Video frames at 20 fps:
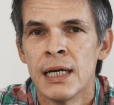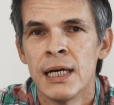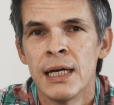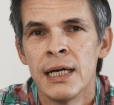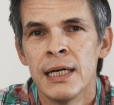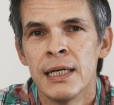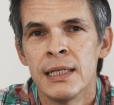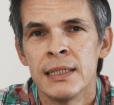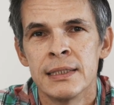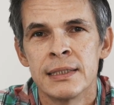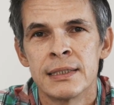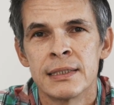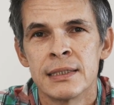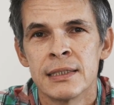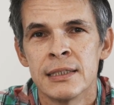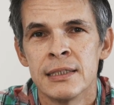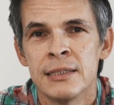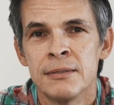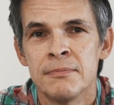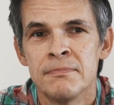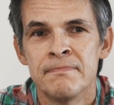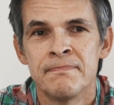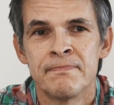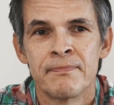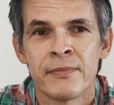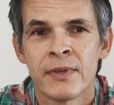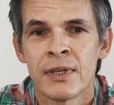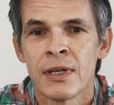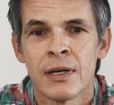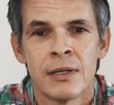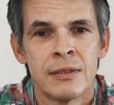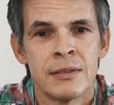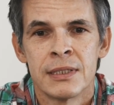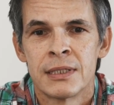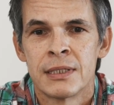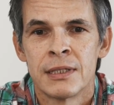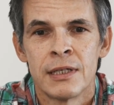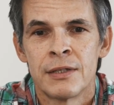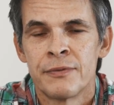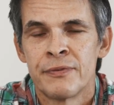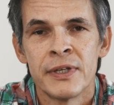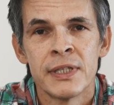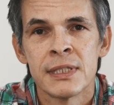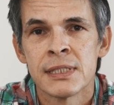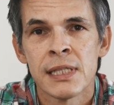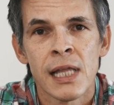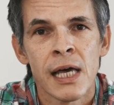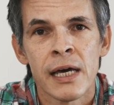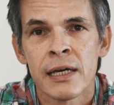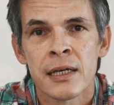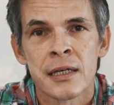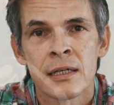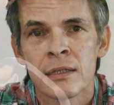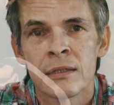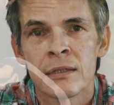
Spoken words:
and yeah, it feels like